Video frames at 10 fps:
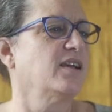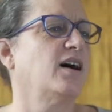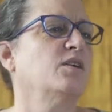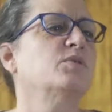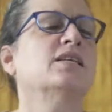
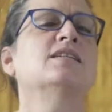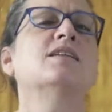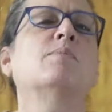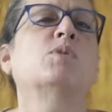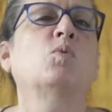It was a
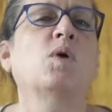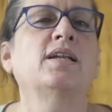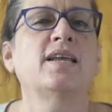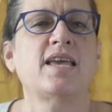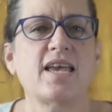
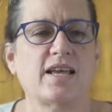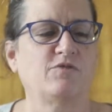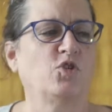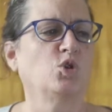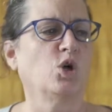#1
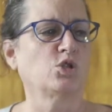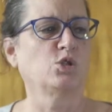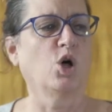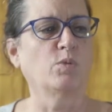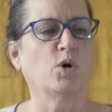hit for Los
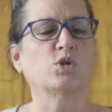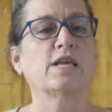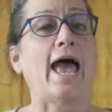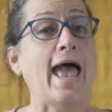Lobos,